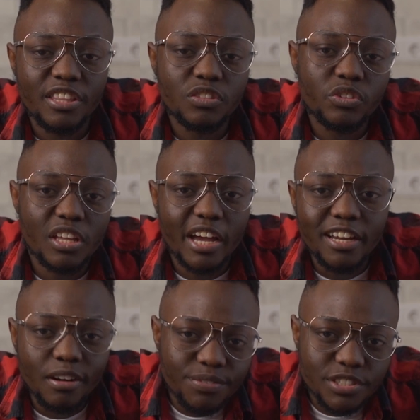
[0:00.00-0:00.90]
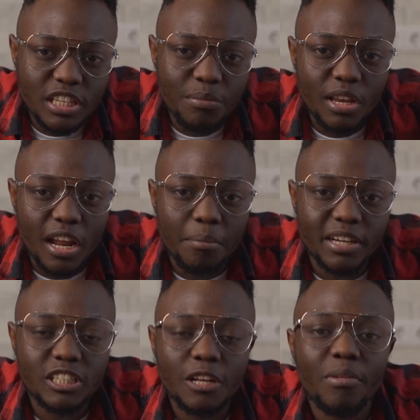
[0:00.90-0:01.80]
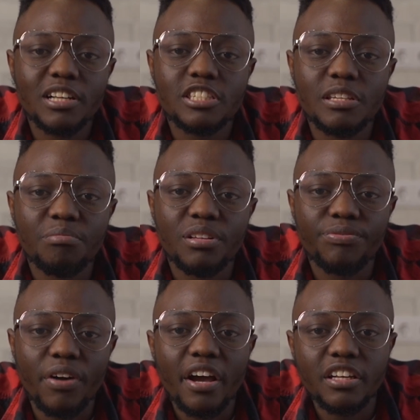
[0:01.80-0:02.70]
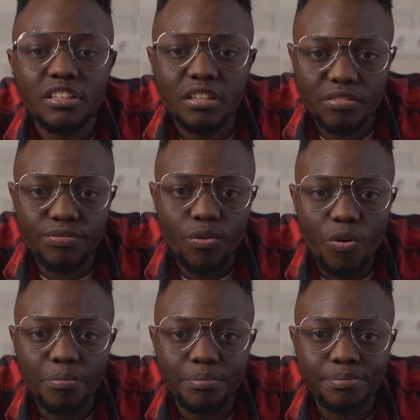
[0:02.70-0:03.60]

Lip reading: So they're kind of similar, but in a much simplified form.